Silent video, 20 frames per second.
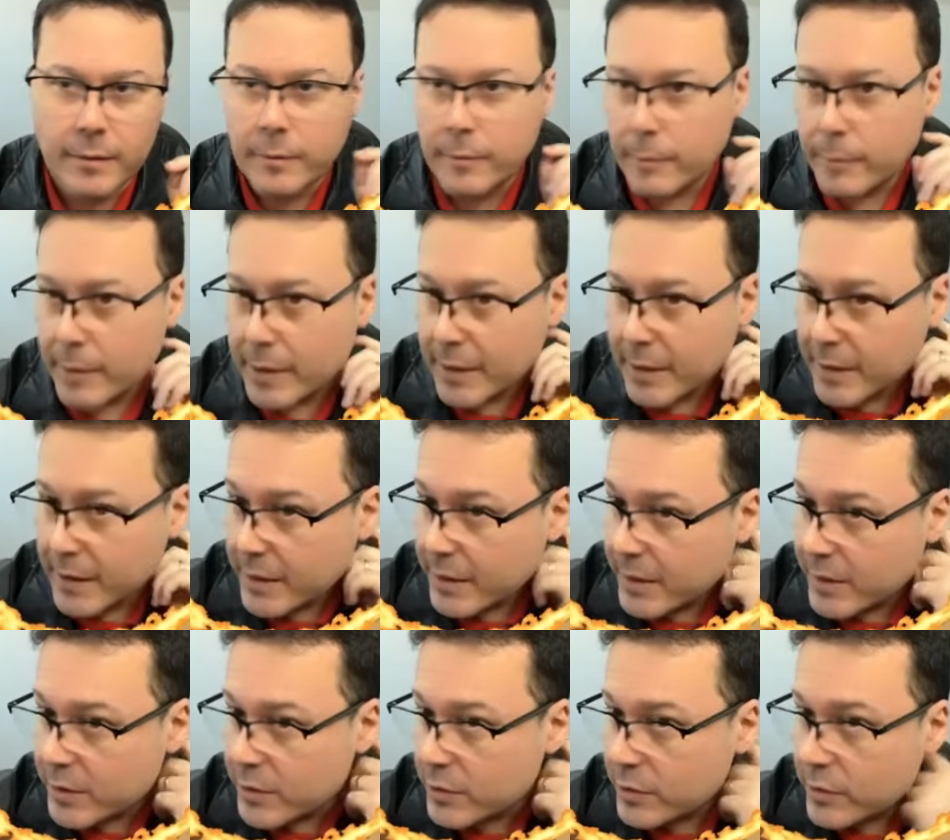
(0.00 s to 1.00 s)
We need
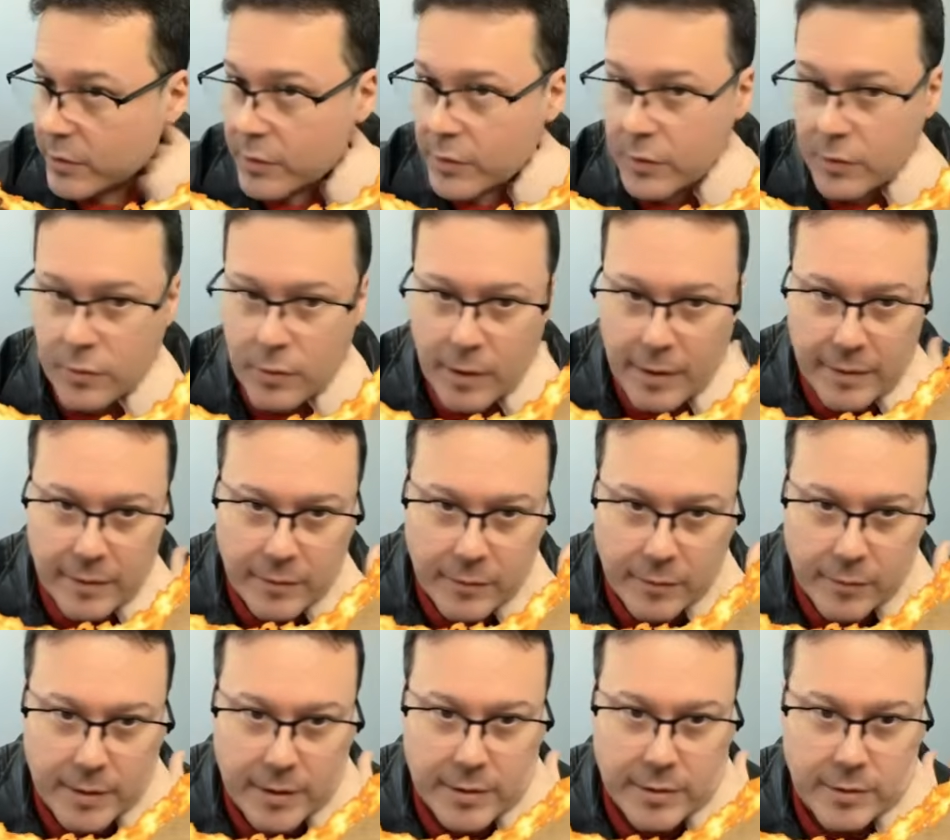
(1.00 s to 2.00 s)
to destroy this
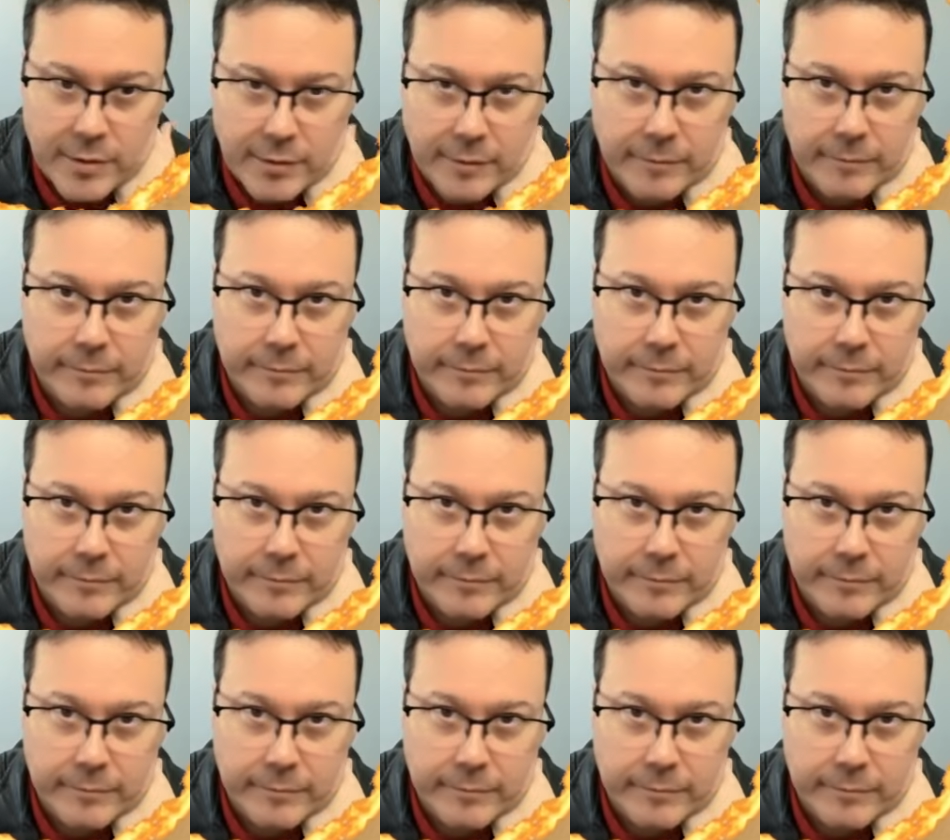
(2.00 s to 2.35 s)
creature.